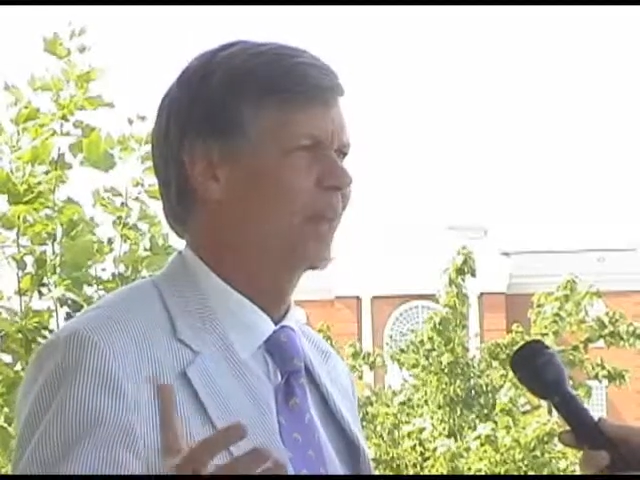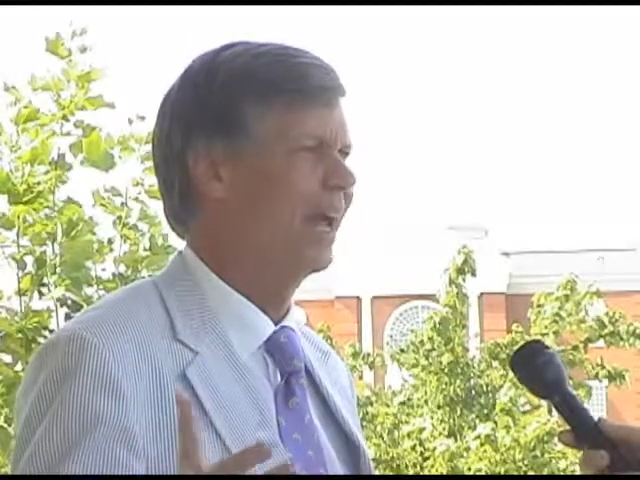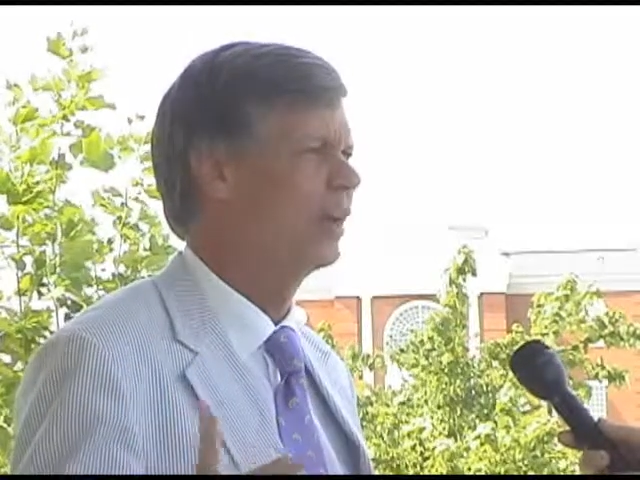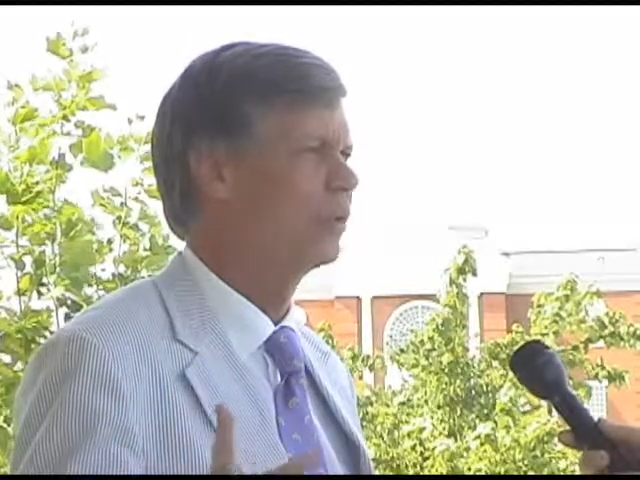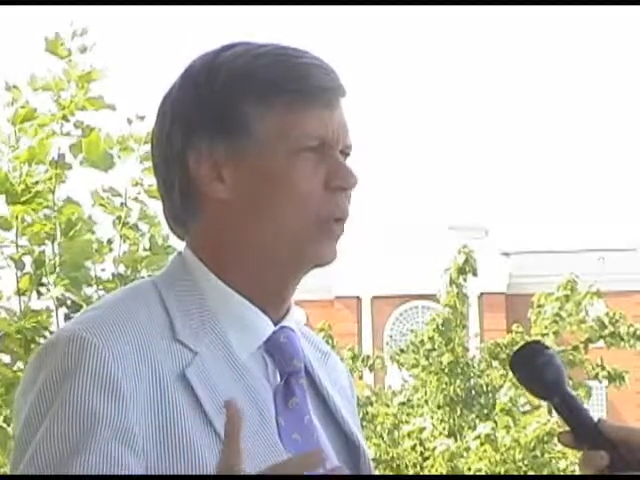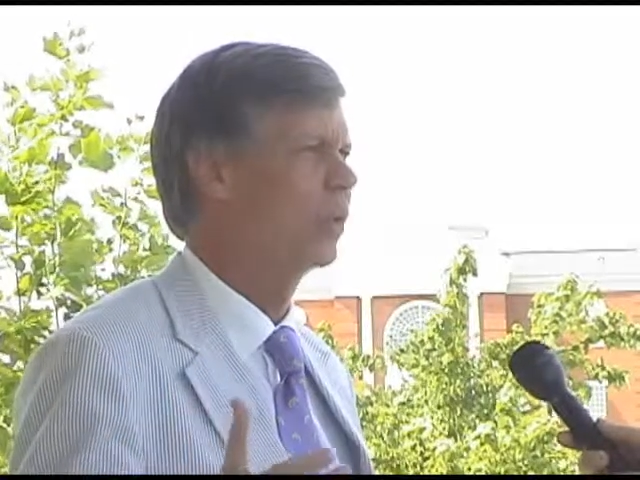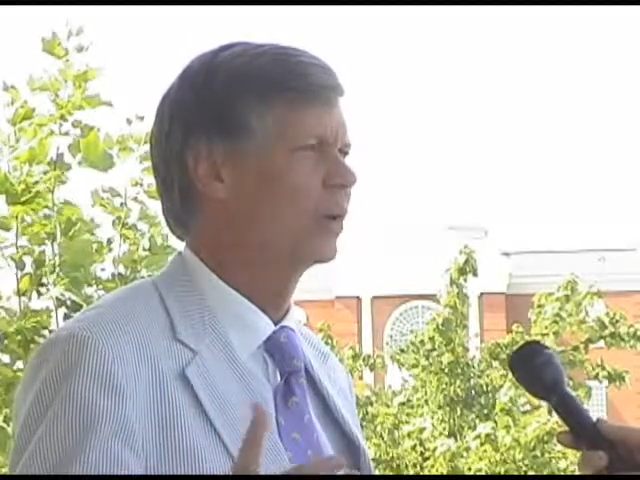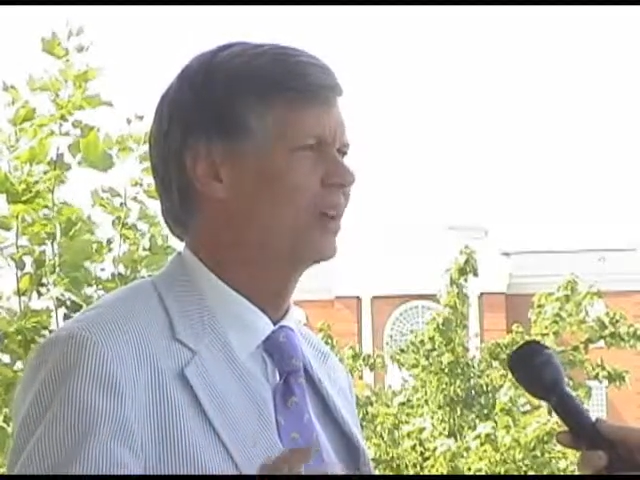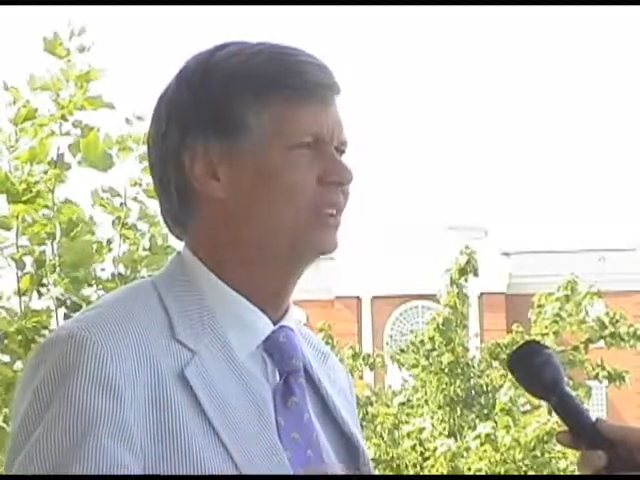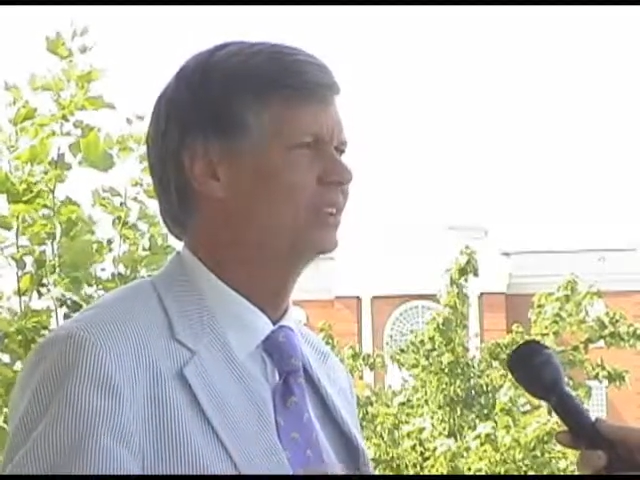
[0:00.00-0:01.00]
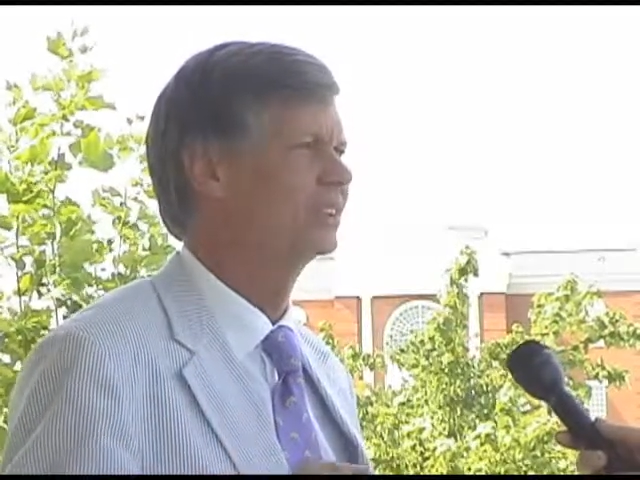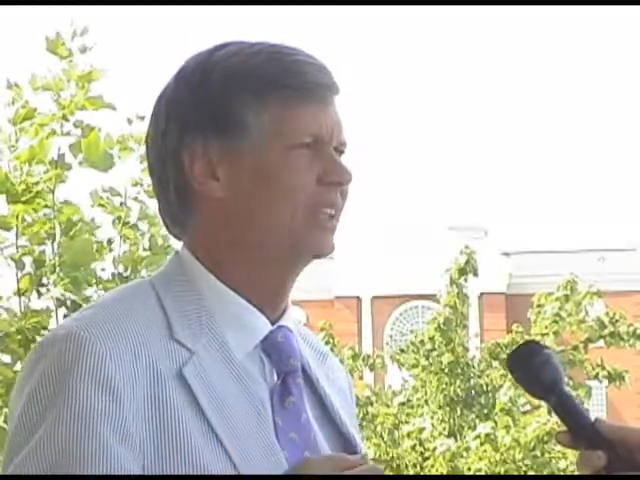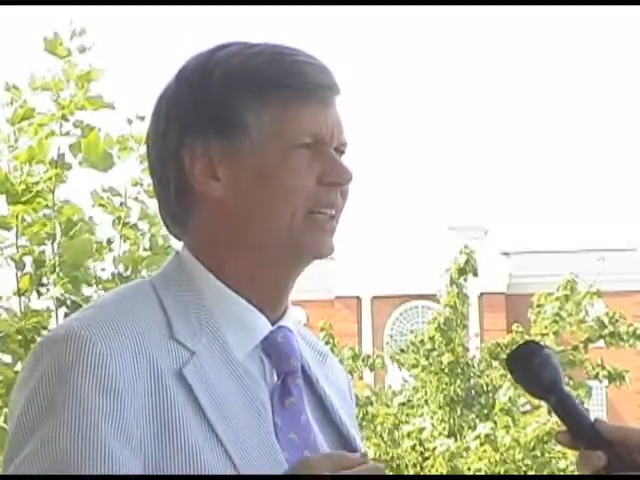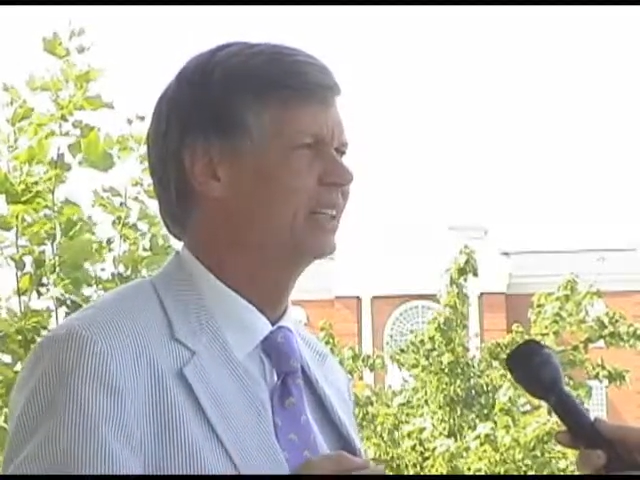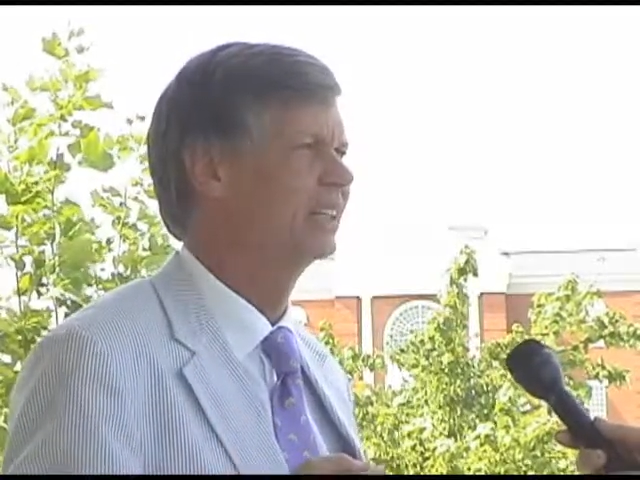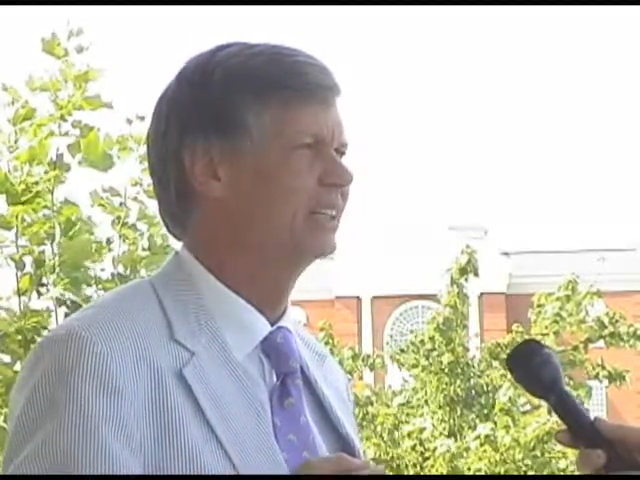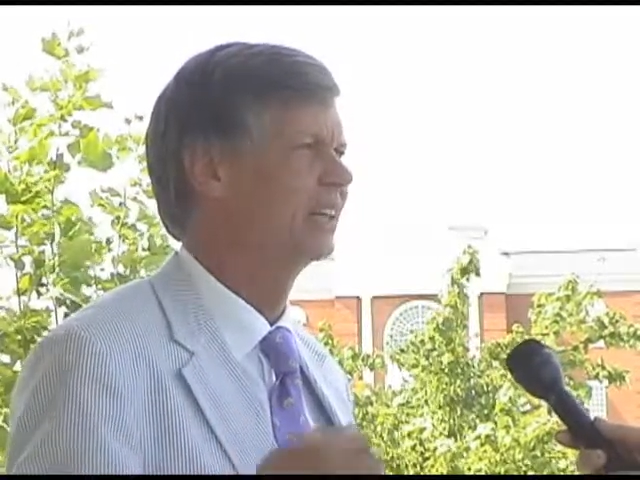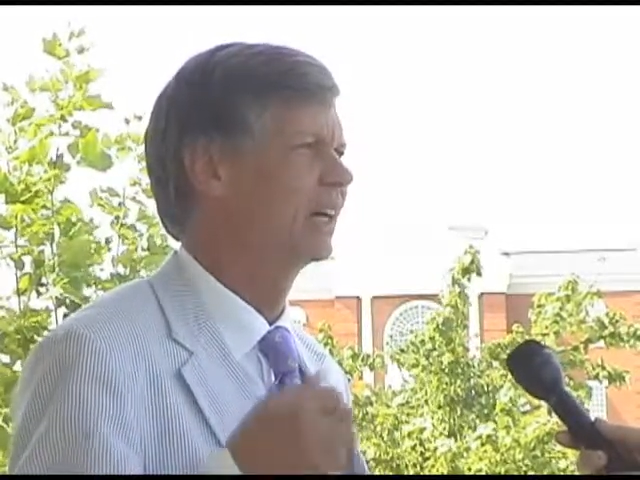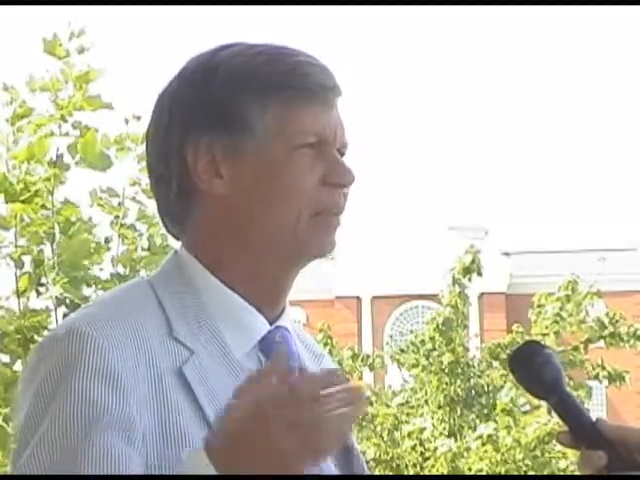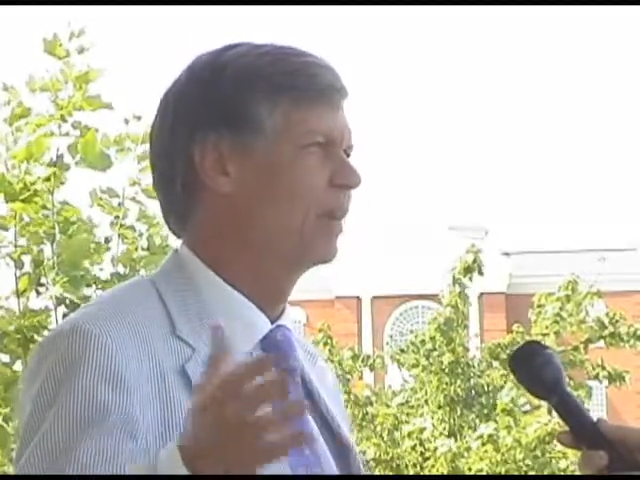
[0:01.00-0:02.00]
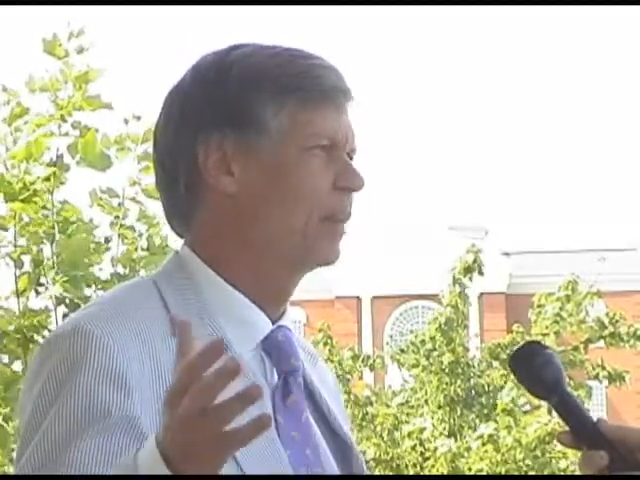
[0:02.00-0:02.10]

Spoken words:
outdoor facilities, our